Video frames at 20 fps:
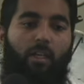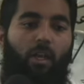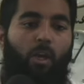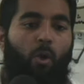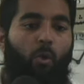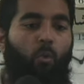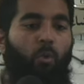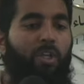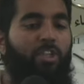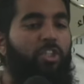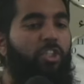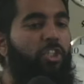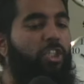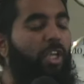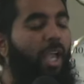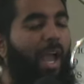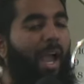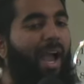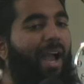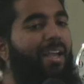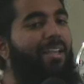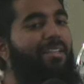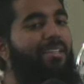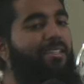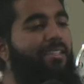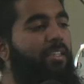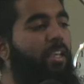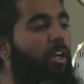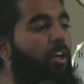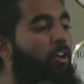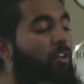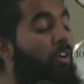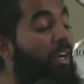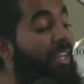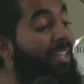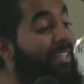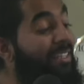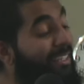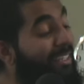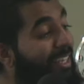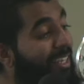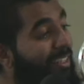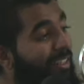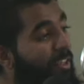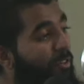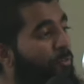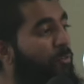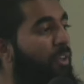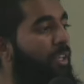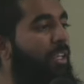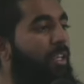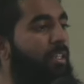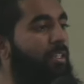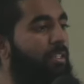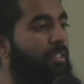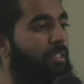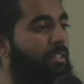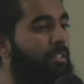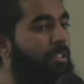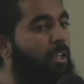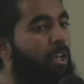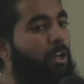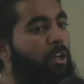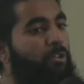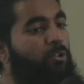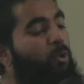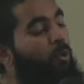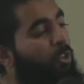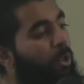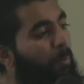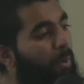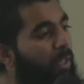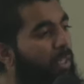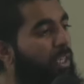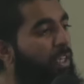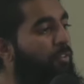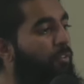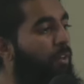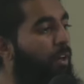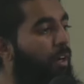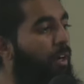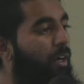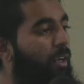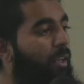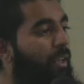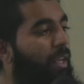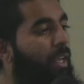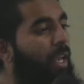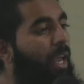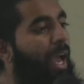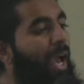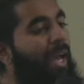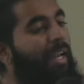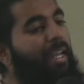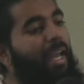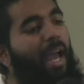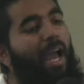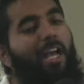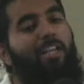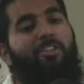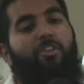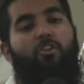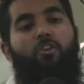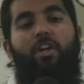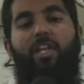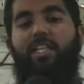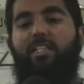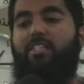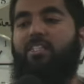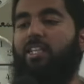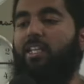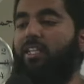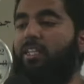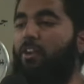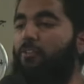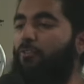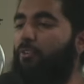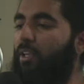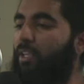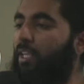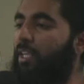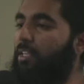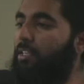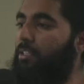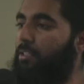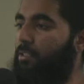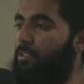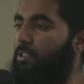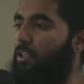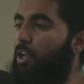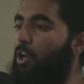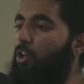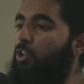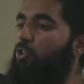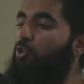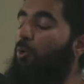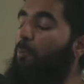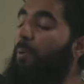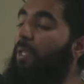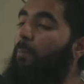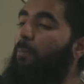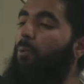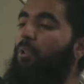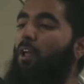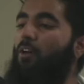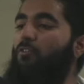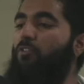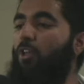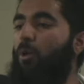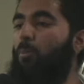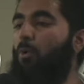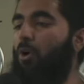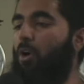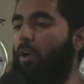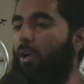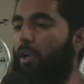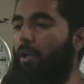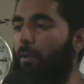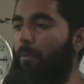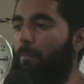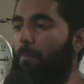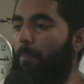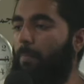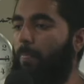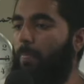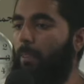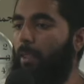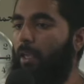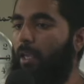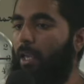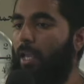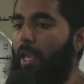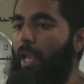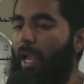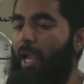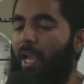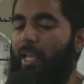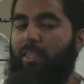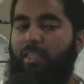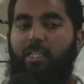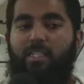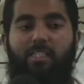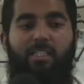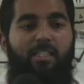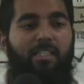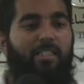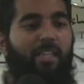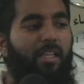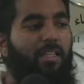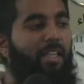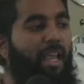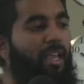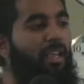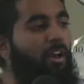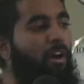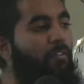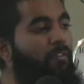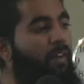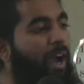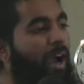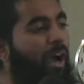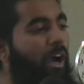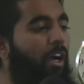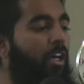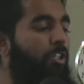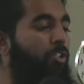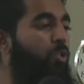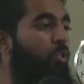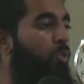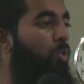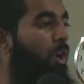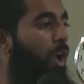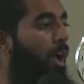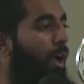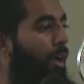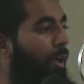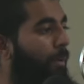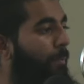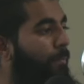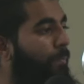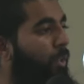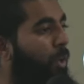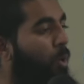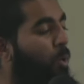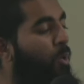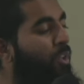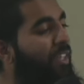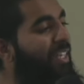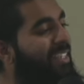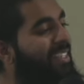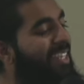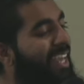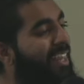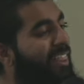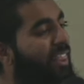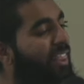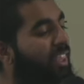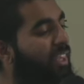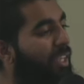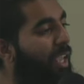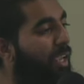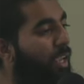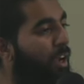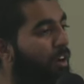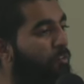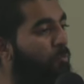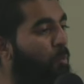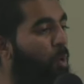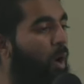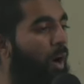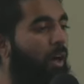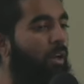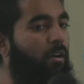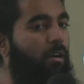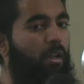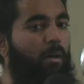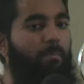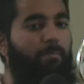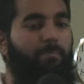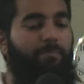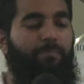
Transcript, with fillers: which has great significance to the believer and it has great significance to people of the book and this is the day of Ashura, or the 10th day of Muharram,